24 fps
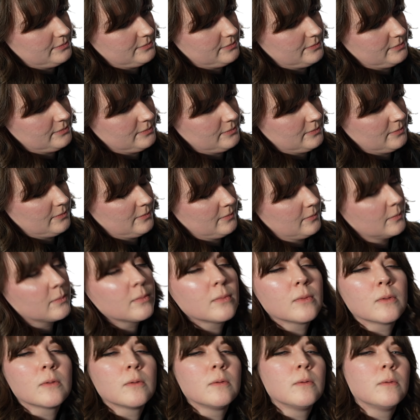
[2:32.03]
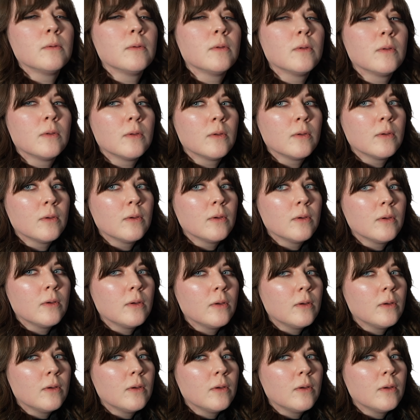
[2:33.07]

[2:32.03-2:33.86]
[no speech]